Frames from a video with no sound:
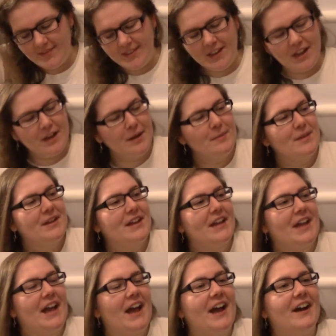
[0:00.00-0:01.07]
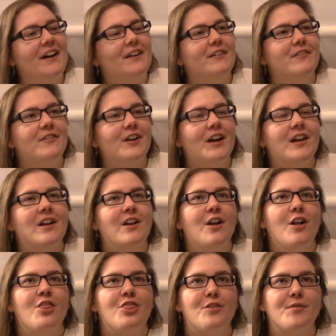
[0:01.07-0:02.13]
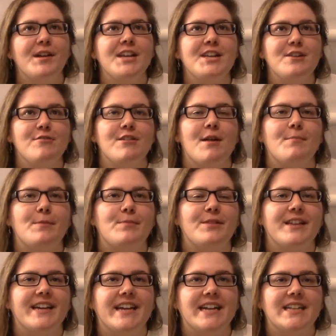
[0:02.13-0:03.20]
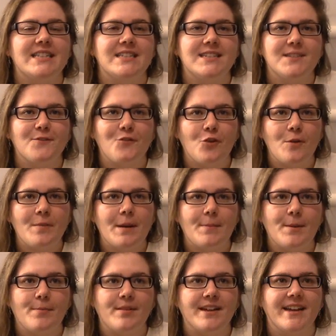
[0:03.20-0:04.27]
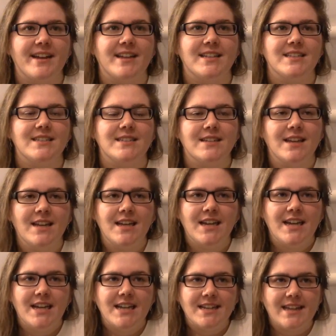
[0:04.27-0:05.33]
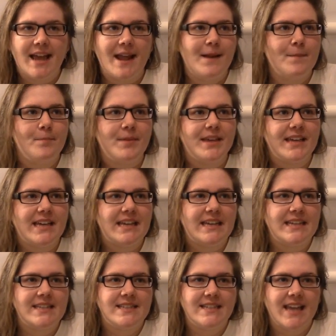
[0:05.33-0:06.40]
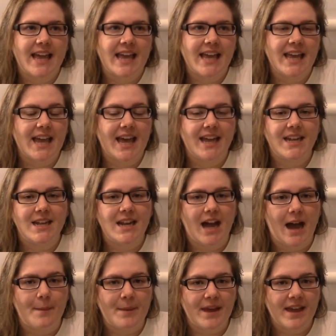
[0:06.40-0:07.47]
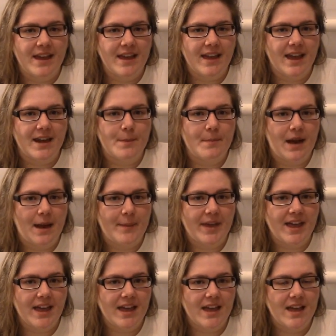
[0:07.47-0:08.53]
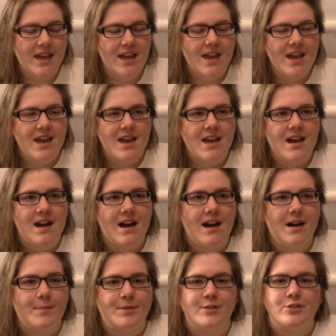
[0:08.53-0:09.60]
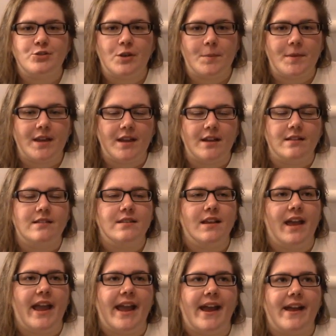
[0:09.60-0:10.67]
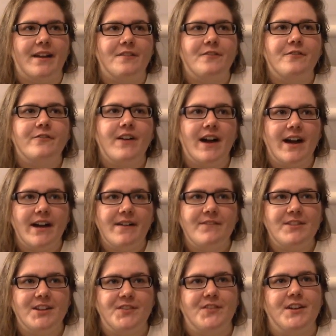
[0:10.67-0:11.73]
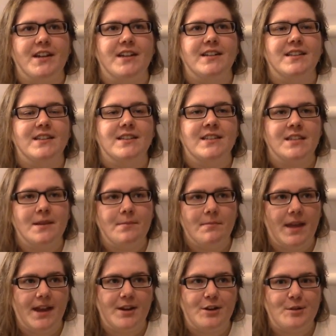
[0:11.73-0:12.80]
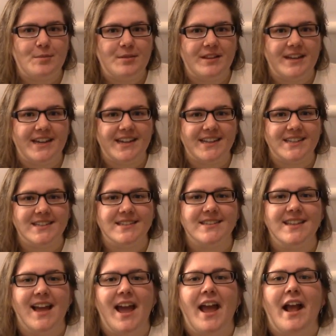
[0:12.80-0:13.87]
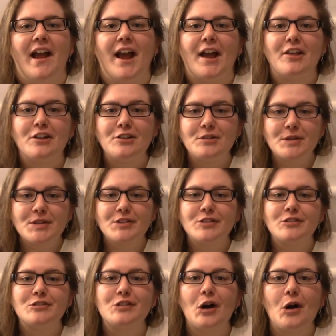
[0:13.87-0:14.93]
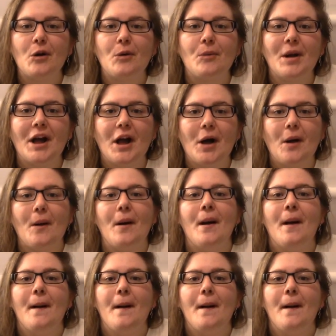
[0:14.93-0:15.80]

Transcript: and I have 3 cucumber plants, 4 pepper plants, 10 peas, 8 edamame, they're soybeans, and 5 different tomato plants, and they're doing so well.